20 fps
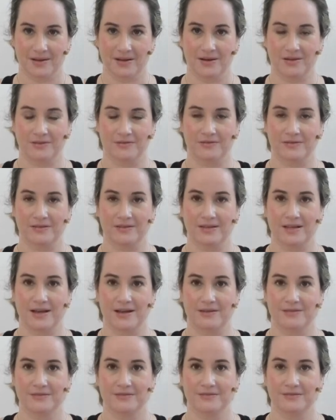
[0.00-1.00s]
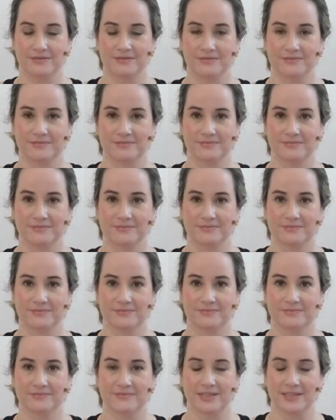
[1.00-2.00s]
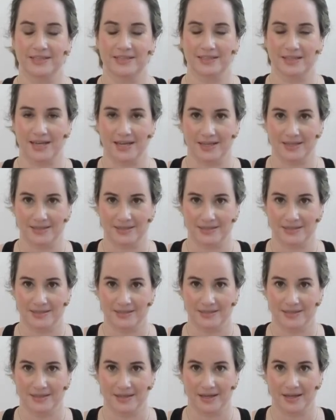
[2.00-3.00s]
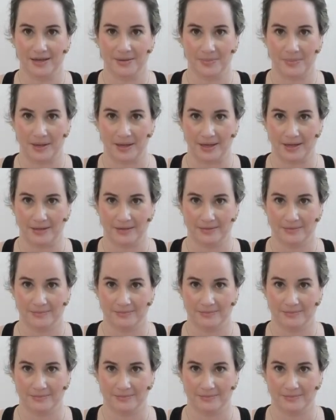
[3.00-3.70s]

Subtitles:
All of the love and light in me